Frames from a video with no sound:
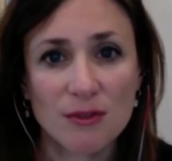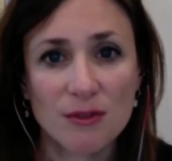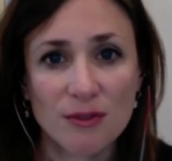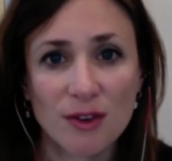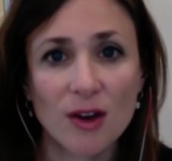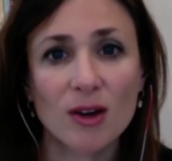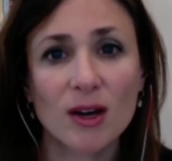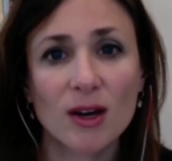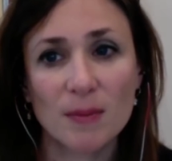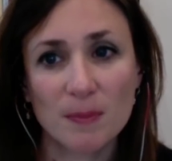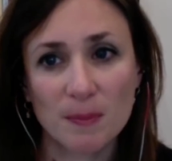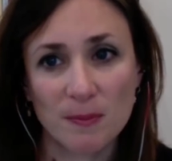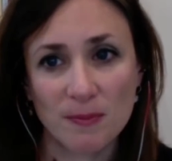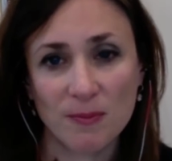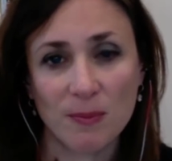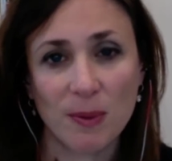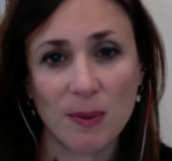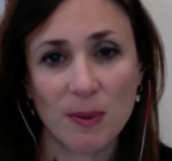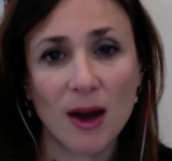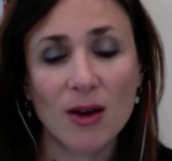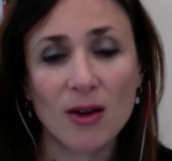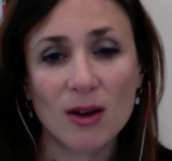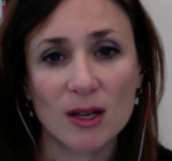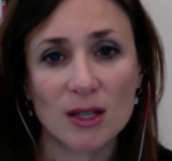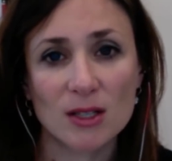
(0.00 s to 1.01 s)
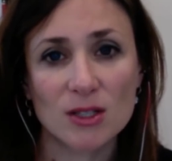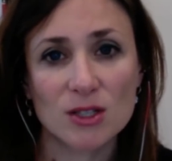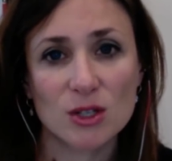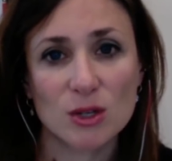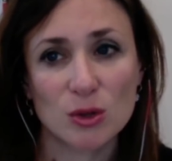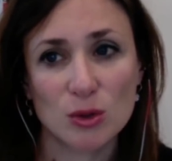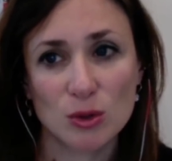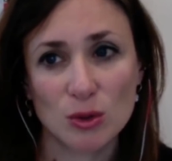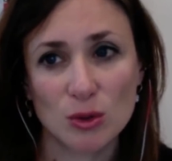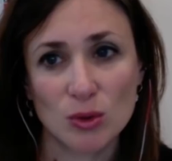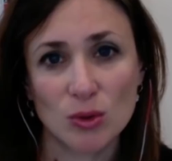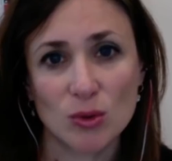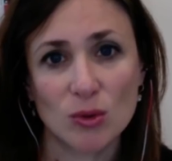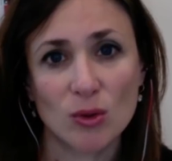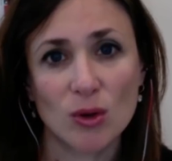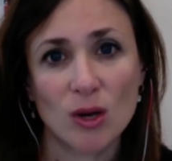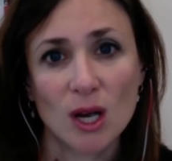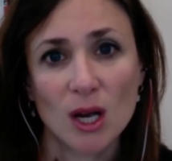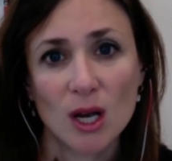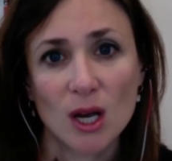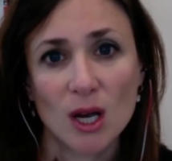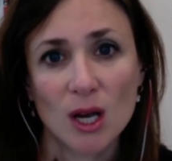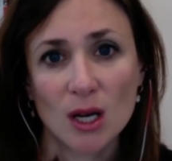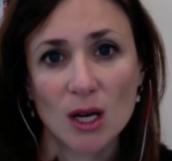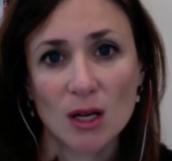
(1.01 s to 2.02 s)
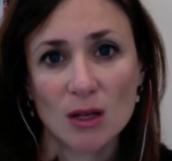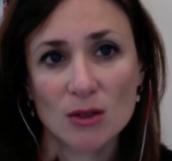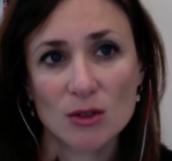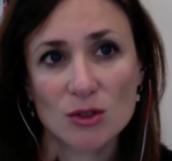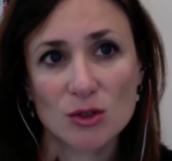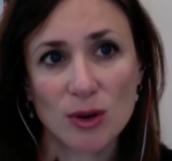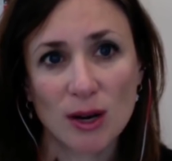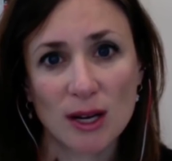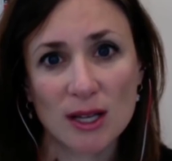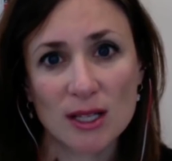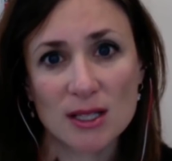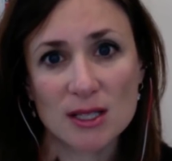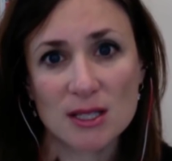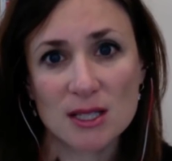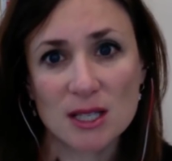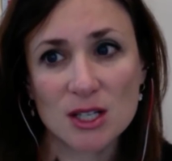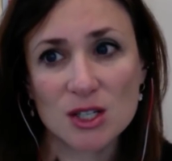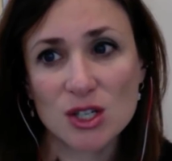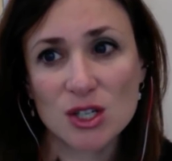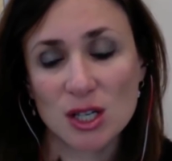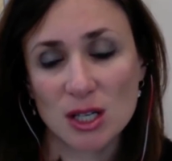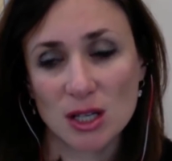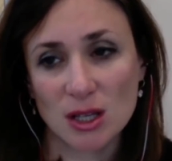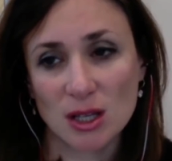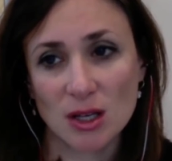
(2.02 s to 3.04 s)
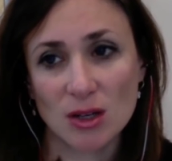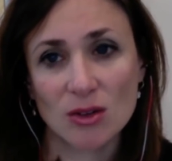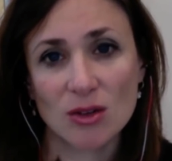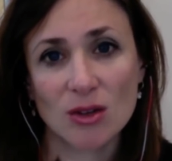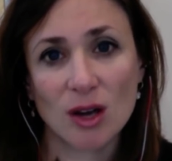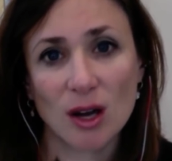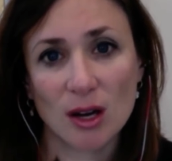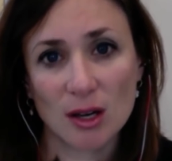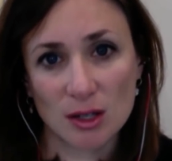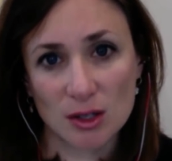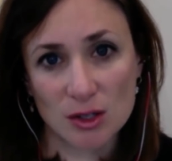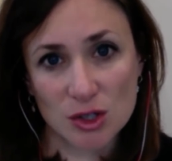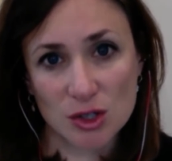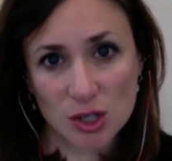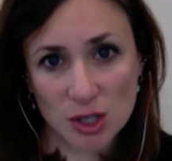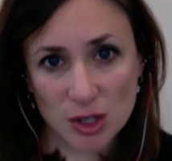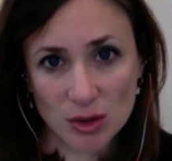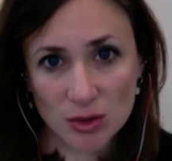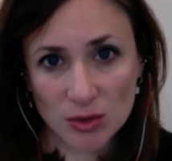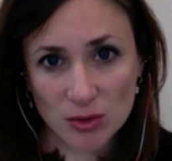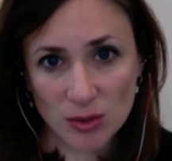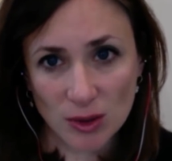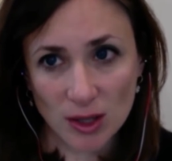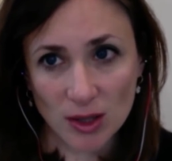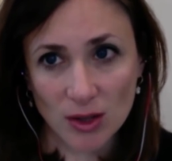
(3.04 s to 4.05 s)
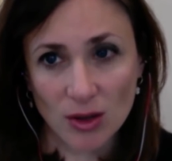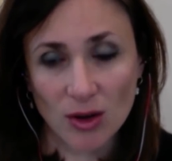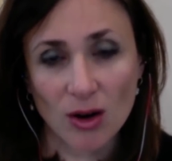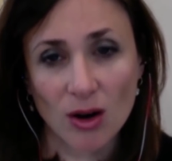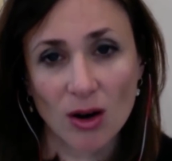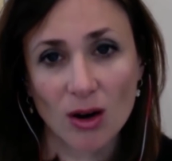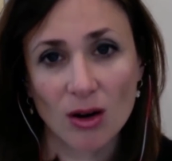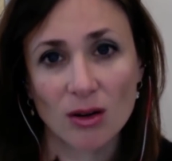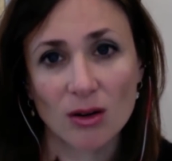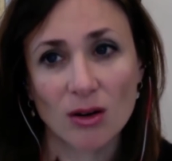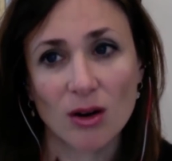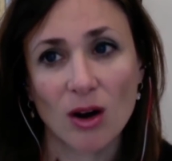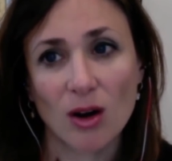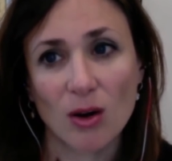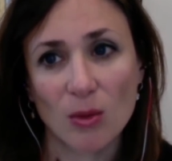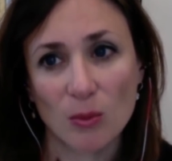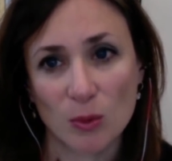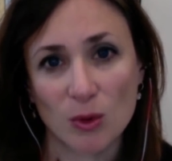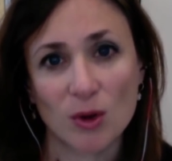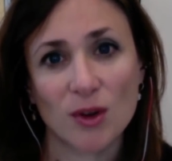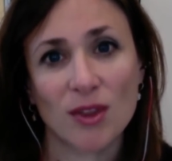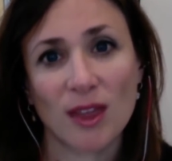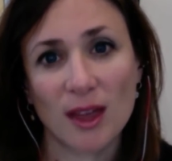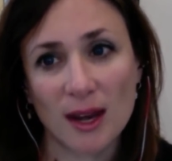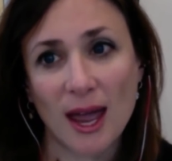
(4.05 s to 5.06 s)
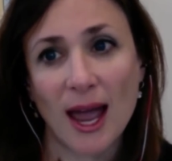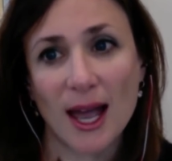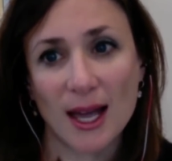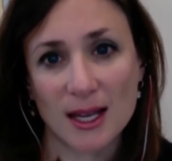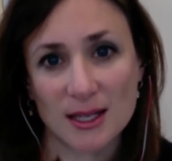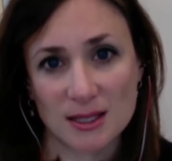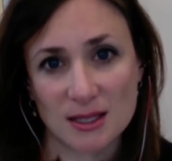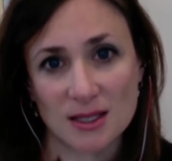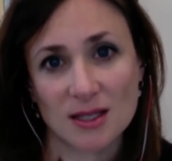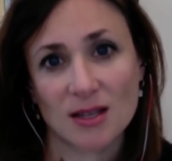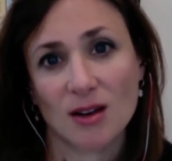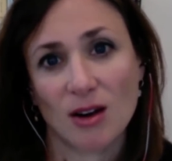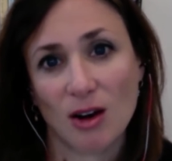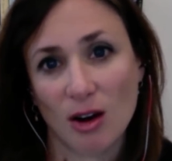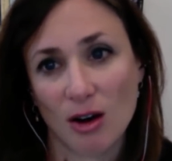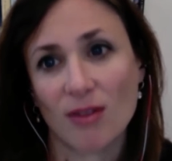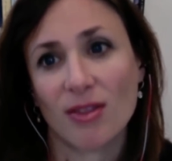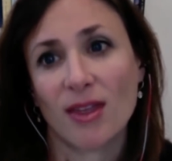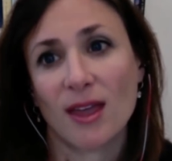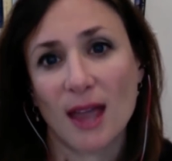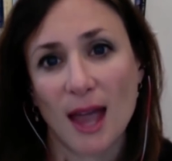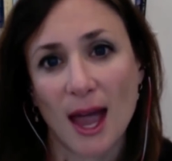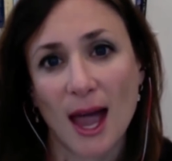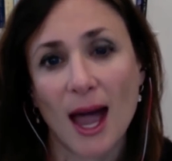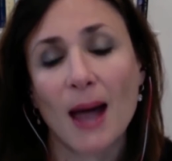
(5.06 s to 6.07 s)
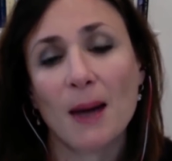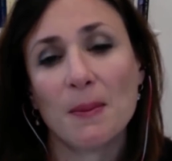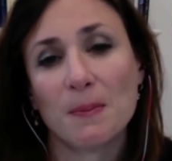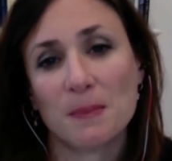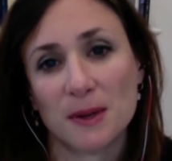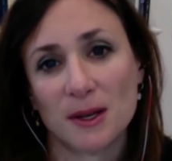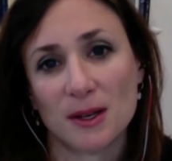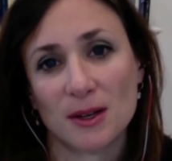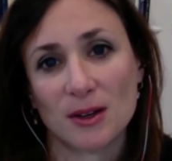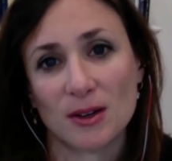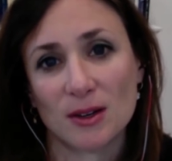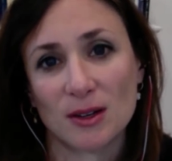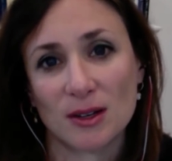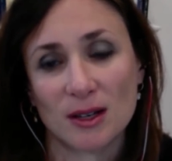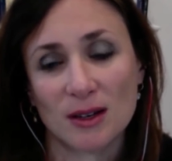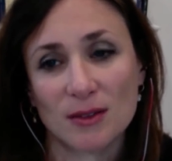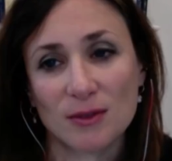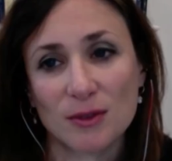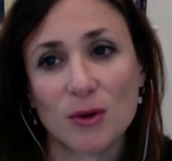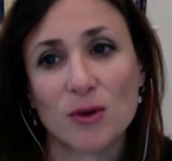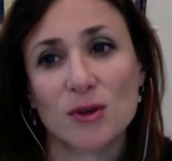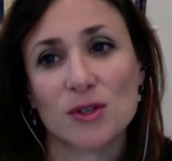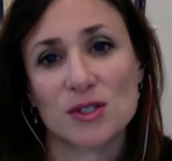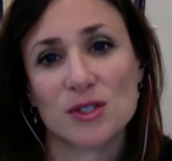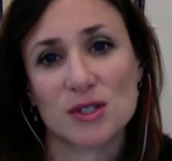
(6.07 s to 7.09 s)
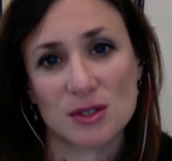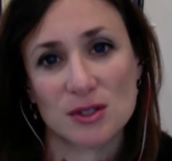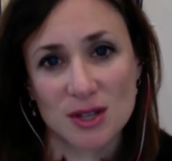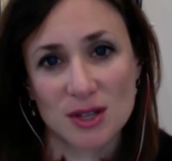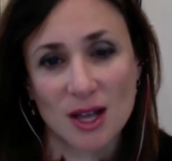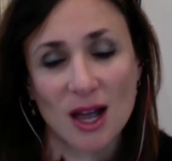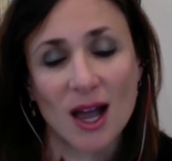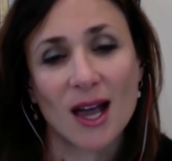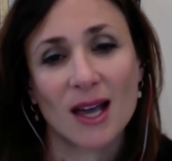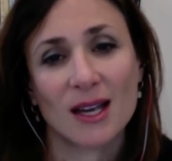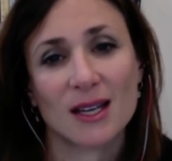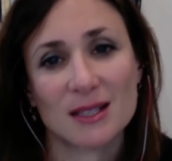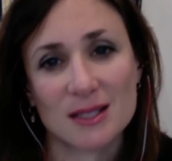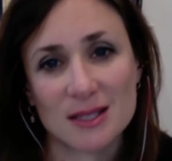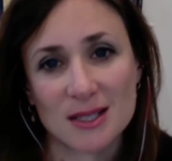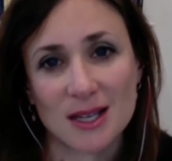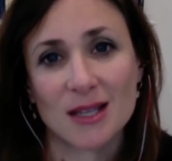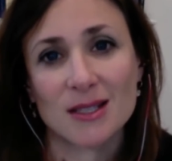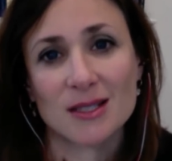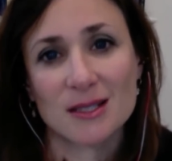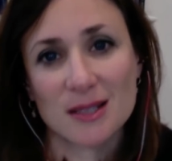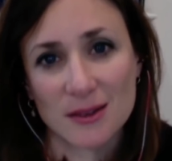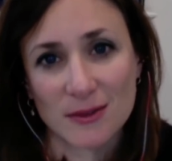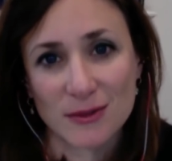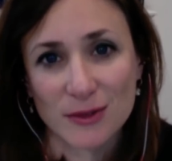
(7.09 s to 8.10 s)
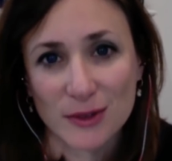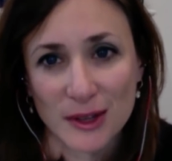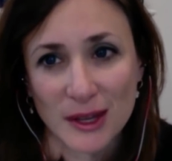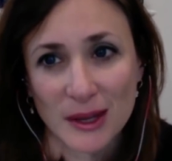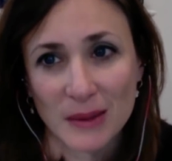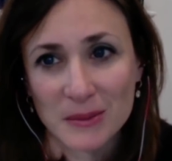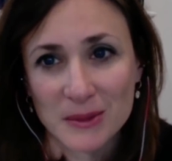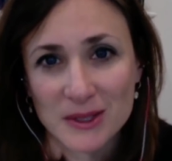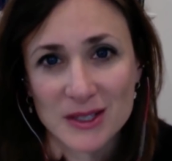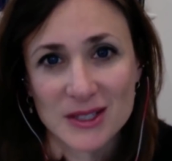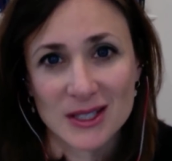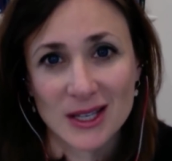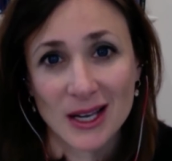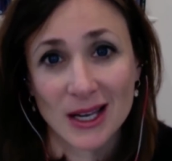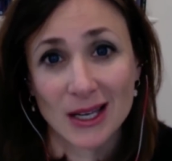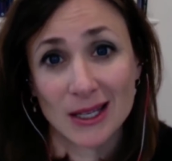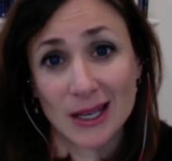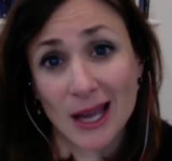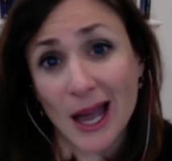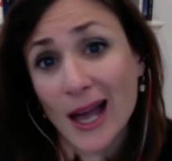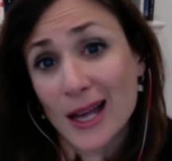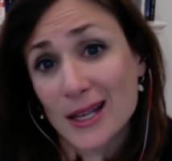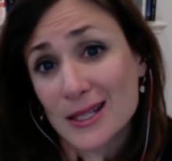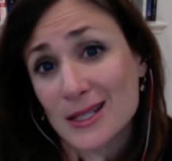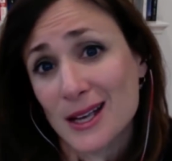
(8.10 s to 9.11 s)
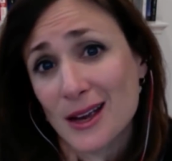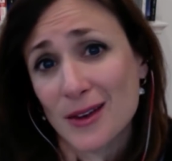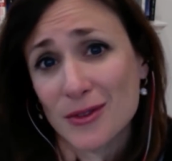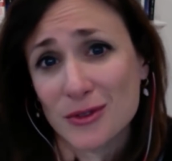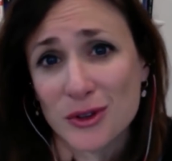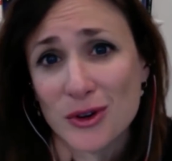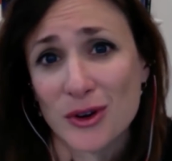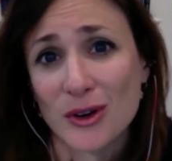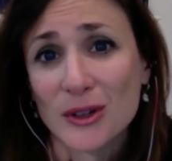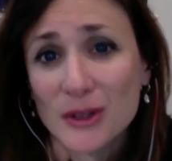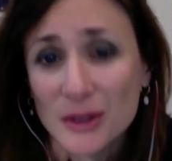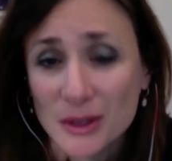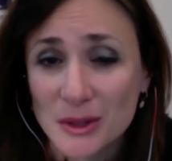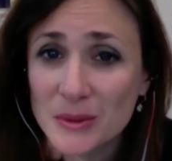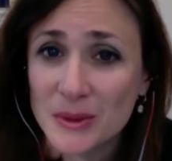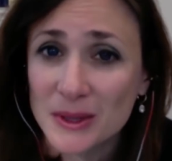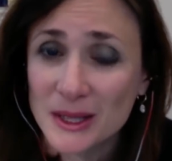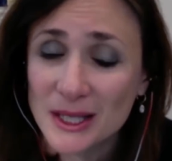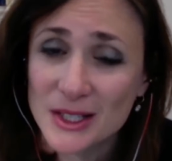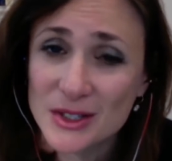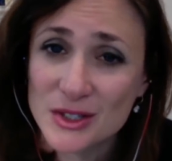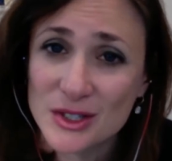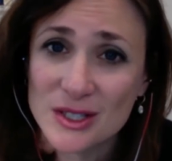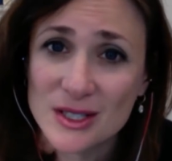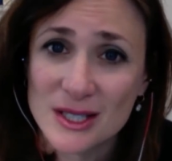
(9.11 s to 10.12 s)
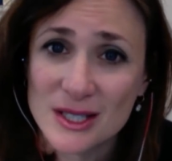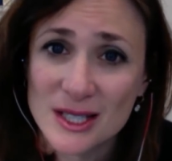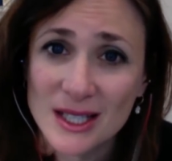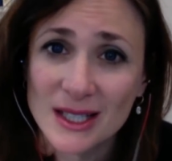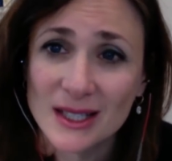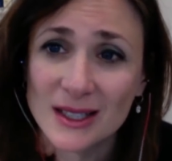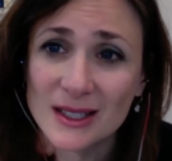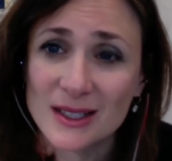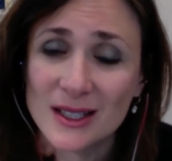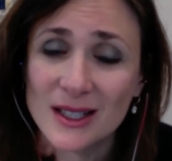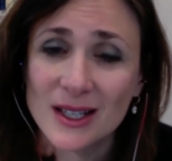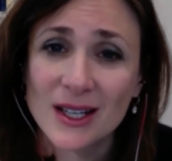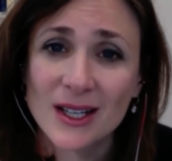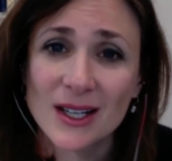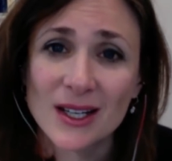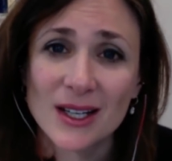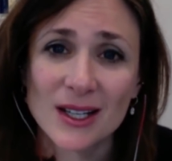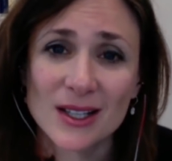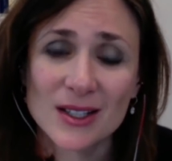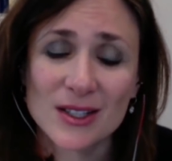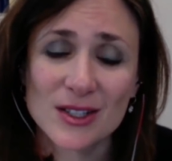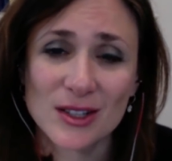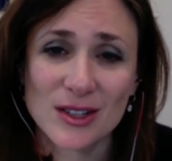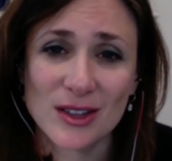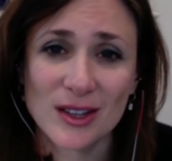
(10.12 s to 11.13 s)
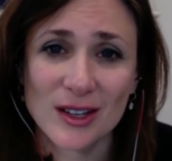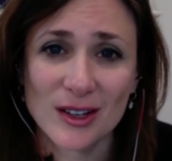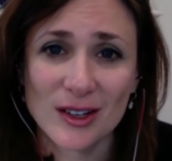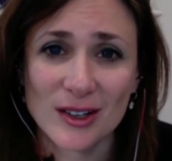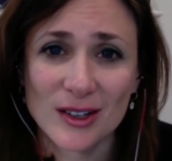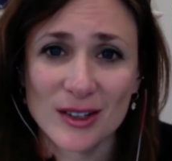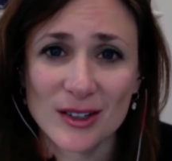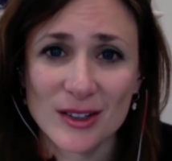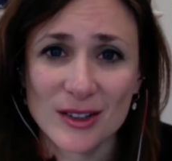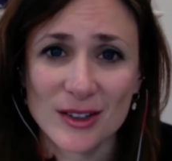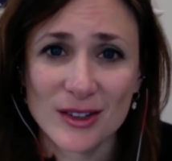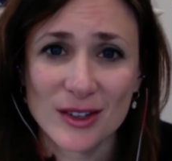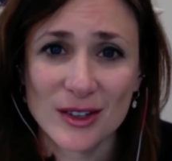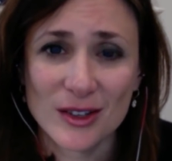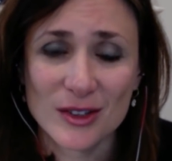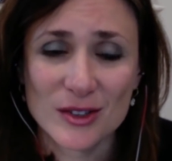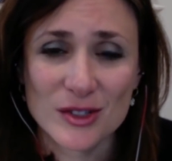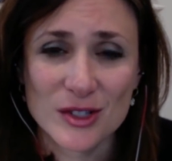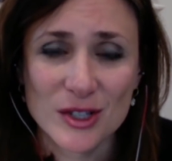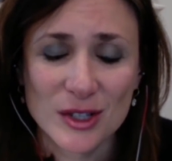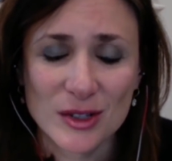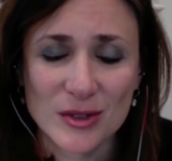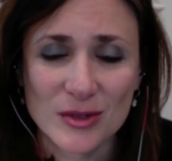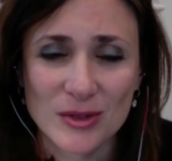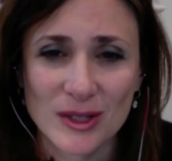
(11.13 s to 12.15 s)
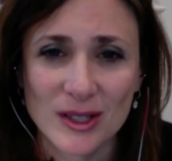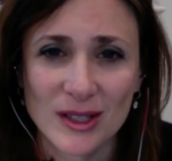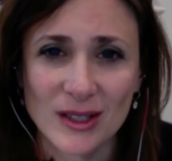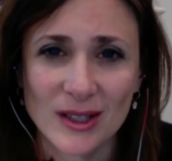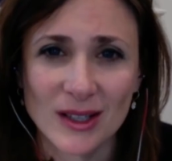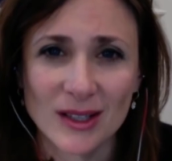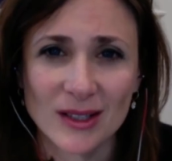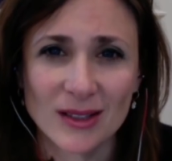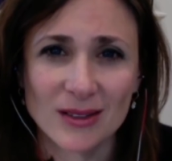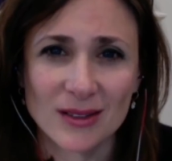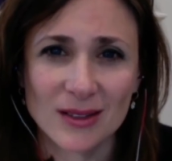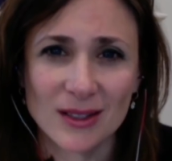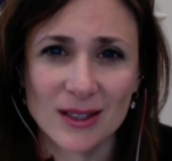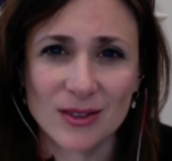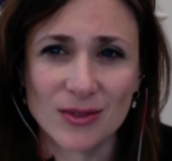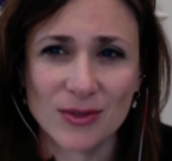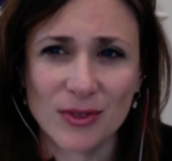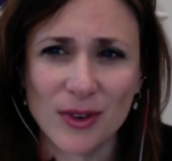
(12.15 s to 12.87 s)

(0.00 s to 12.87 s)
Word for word: very parents who transition their young children are, are, were then asked are they happier and of course there's a high incentive for them to say yes after all look what they just did to their their children they, right. it's